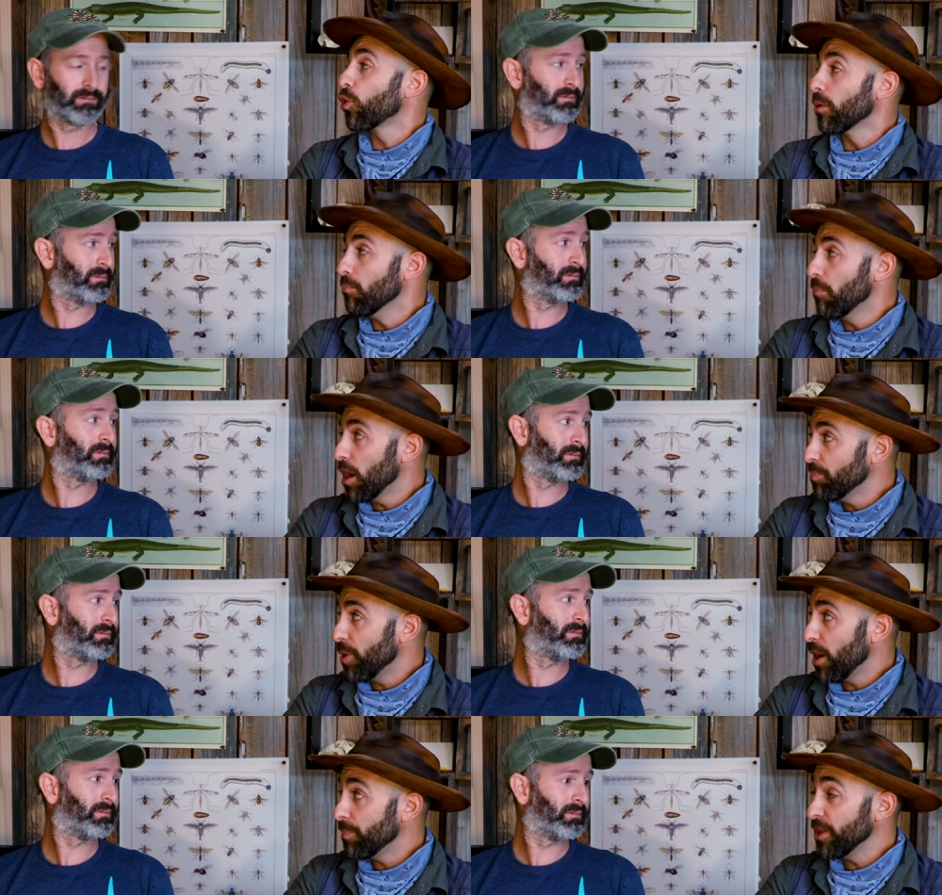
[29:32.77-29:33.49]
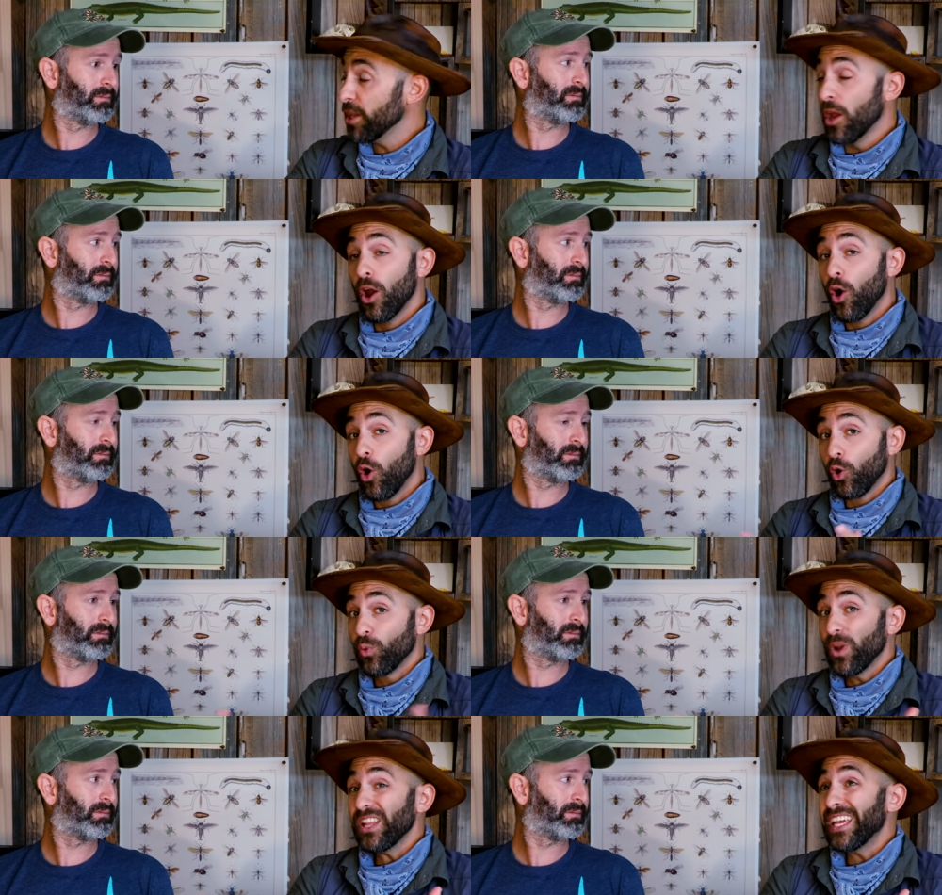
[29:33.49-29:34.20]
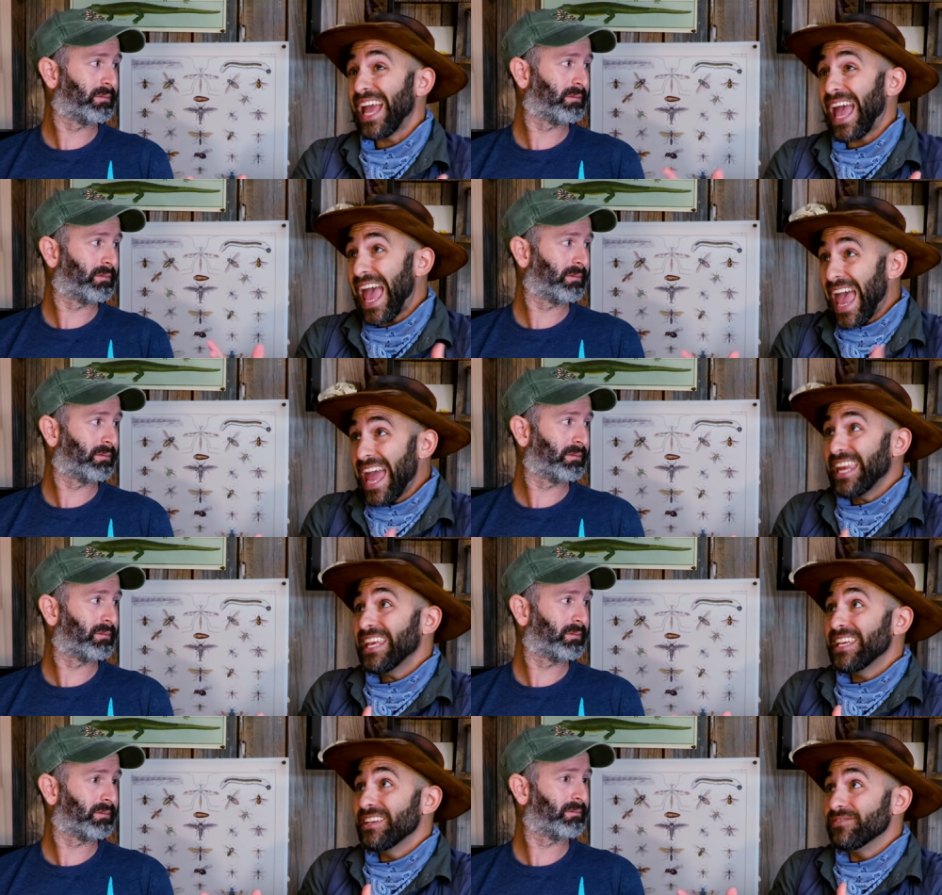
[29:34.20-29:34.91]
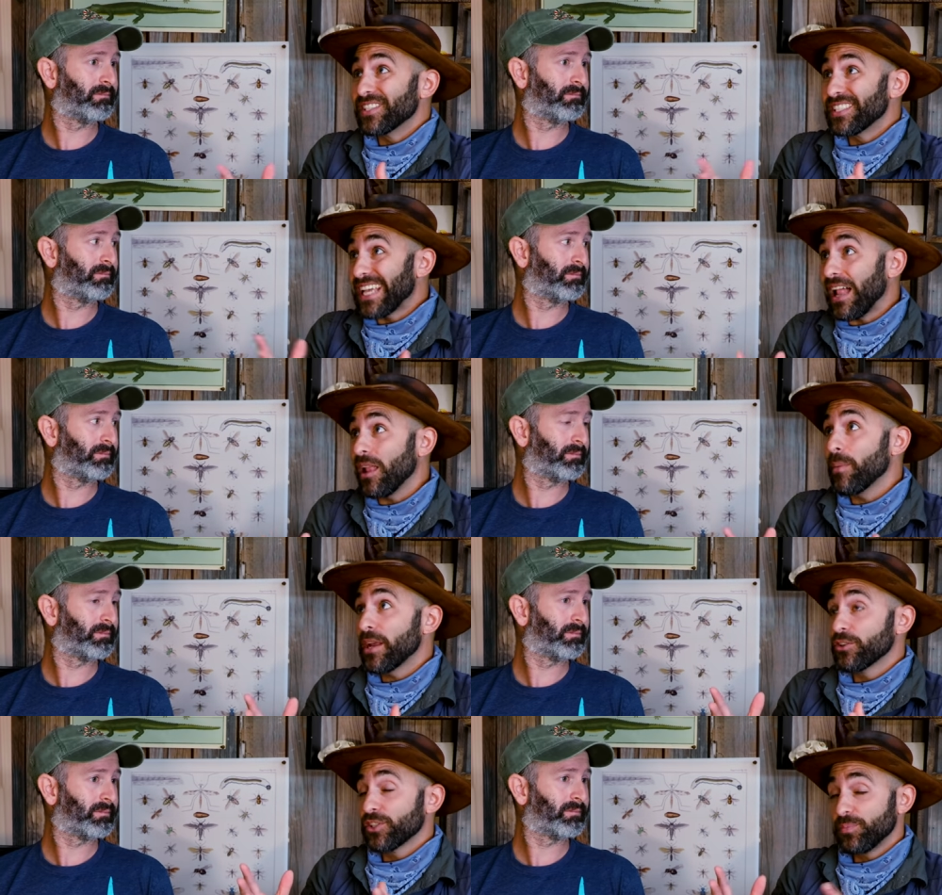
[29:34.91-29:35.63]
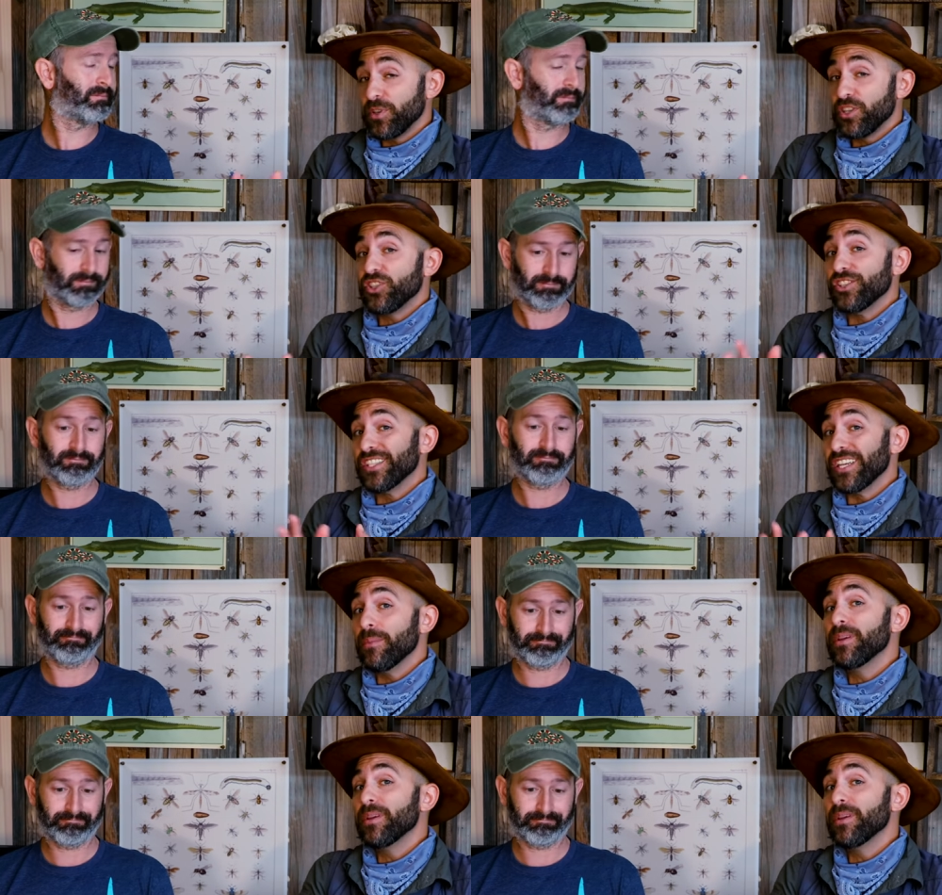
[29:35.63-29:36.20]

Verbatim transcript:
Speaker 1: or a mud puppy or really any salamander species,